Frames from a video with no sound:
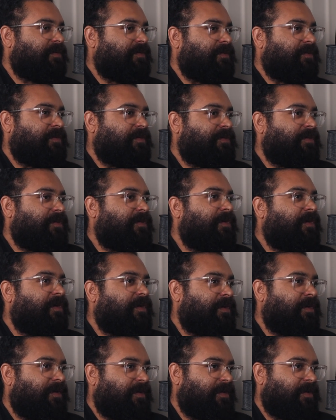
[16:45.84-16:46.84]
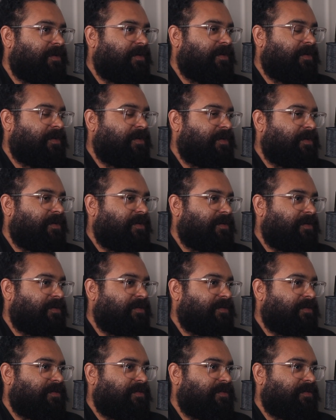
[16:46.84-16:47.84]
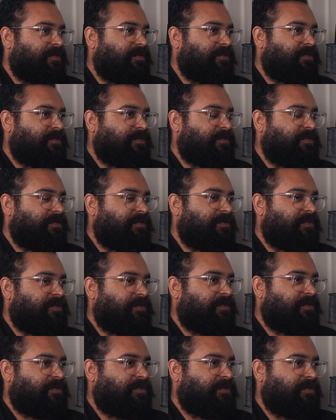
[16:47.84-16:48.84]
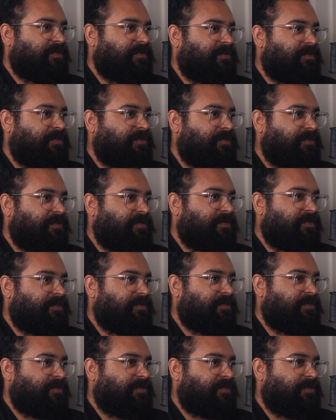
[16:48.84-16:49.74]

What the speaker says: This person isn't speaking.